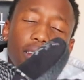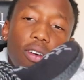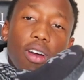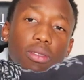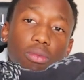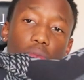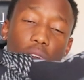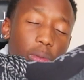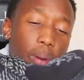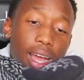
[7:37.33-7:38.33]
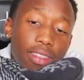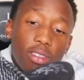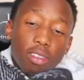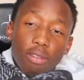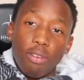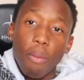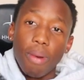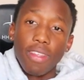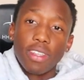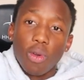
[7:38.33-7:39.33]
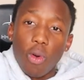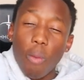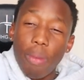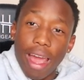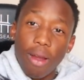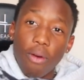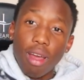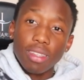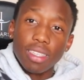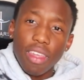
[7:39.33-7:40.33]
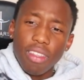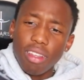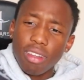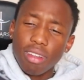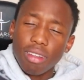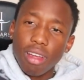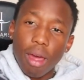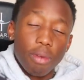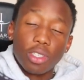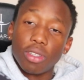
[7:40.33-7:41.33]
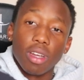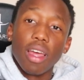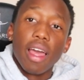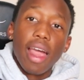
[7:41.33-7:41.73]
I forgot which pack it's on the front, but these are all black ones. I think, I'm not sure.